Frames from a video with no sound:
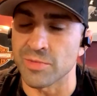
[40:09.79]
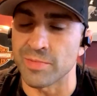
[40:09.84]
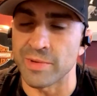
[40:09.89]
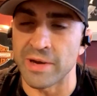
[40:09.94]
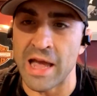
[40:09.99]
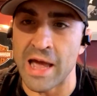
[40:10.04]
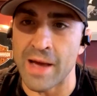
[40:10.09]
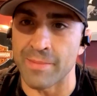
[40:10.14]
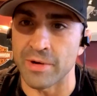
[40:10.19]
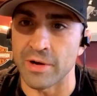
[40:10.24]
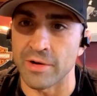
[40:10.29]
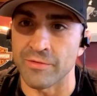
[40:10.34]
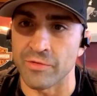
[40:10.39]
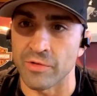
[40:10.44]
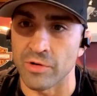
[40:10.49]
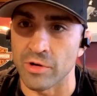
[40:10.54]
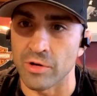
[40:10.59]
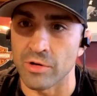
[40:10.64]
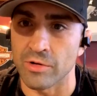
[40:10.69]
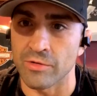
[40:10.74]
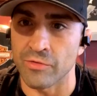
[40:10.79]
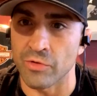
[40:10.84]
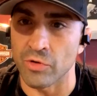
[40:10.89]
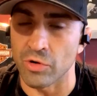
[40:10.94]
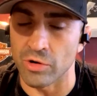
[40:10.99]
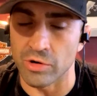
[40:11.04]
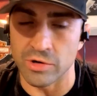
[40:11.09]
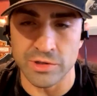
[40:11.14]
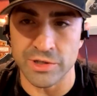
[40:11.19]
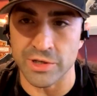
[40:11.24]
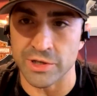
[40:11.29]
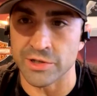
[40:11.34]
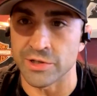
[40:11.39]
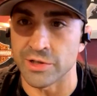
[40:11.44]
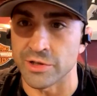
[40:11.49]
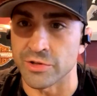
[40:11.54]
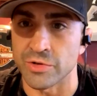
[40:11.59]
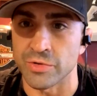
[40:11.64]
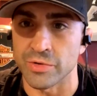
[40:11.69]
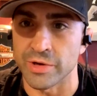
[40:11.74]
It's been happening for
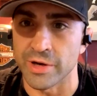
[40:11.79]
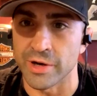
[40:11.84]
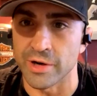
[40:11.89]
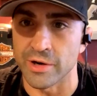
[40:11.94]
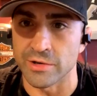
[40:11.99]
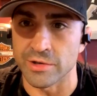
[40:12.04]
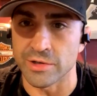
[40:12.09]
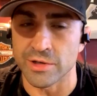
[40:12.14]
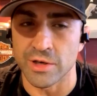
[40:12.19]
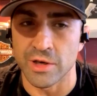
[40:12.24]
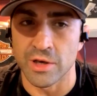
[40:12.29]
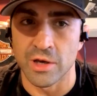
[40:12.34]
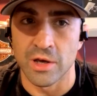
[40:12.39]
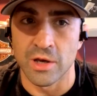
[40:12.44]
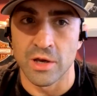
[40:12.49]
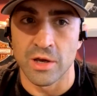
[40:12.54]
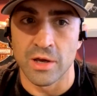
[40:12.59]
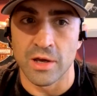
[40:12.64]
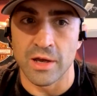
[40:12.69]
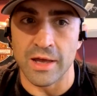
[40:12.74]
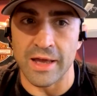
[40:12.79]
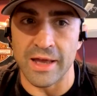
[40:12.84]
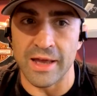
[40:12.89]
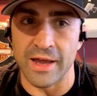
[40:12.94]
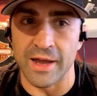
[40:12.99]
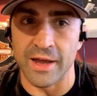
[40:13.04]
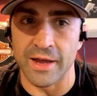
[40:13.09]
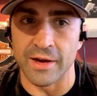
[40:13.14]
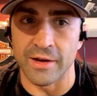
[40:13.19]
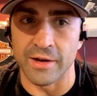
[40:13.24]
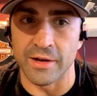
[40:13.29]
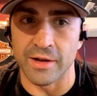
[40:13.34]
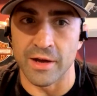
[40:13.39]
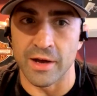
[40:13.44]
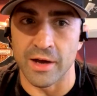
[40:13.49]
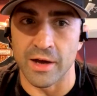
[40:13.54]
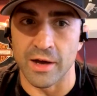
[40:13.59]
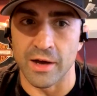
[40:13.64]
62 years, and